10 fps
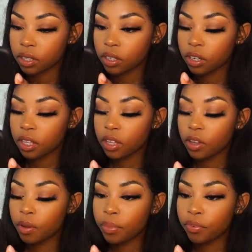Look at the
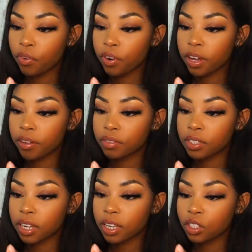whole before and
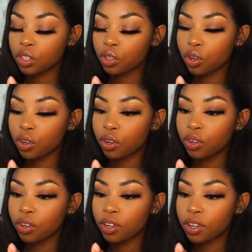after. Like,
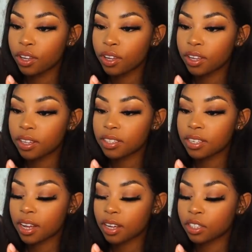dull,
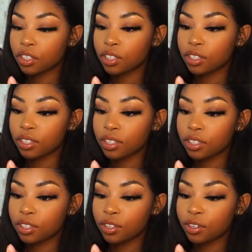snatched.
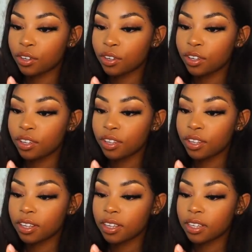Dull,
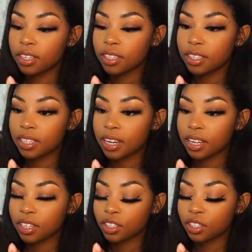
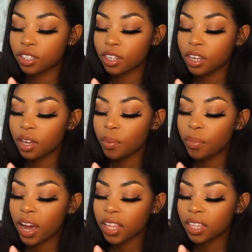snatched.
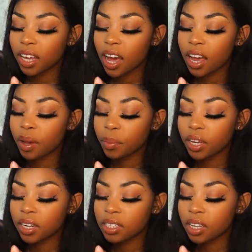But I think I am
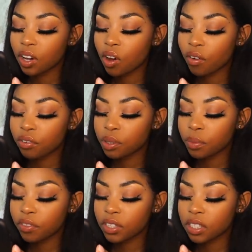going to take off some
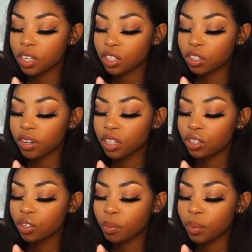of the
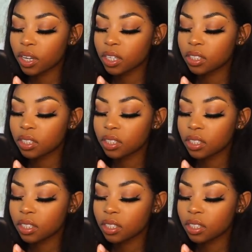saturation though, because